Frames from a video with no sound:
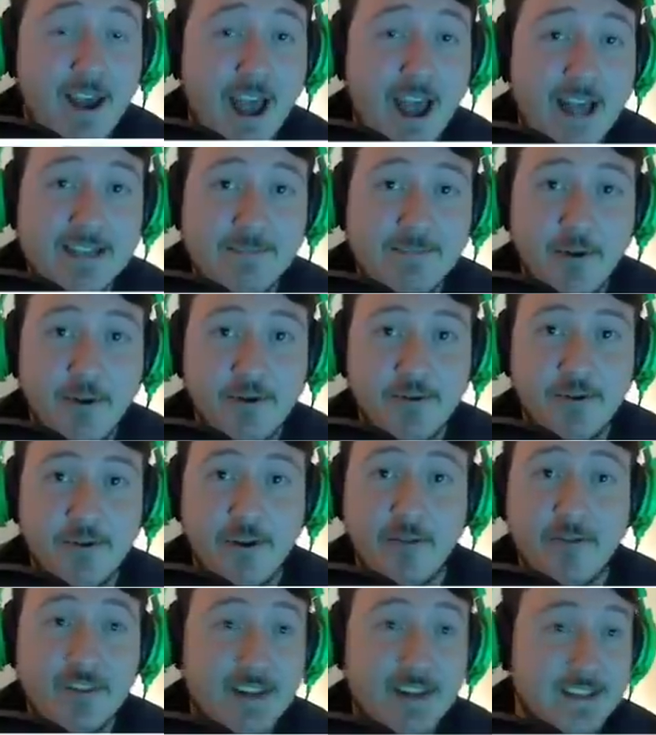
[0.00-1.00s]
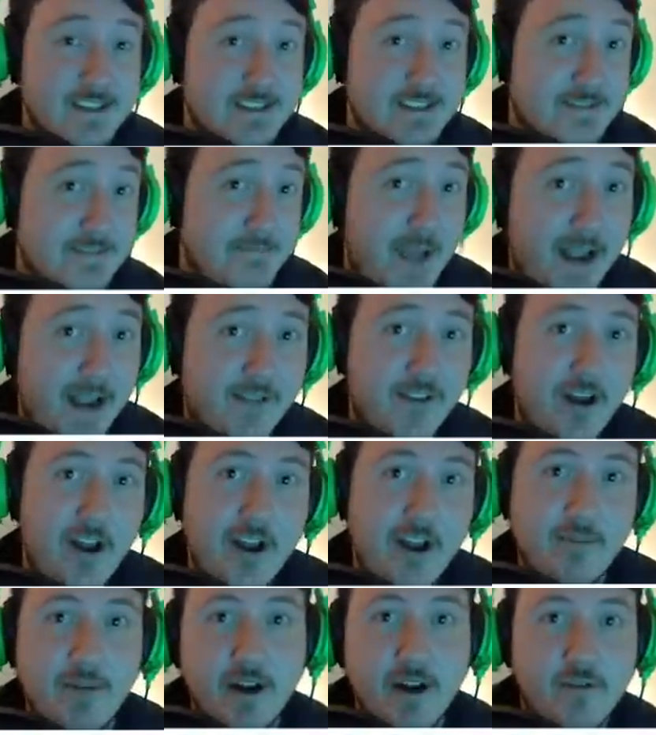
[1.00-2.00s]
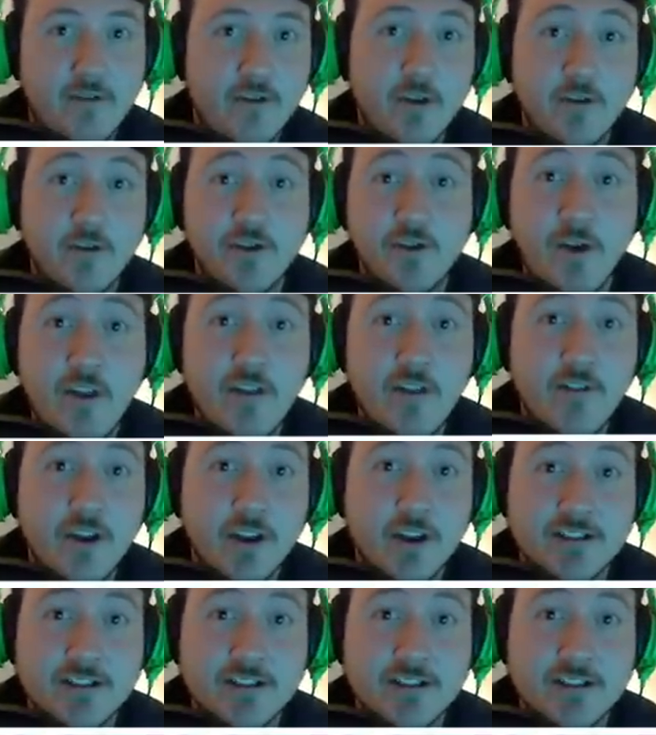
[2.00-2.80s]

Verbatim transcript: As per usual, don't forget to smack the like button if you enjoyed the video.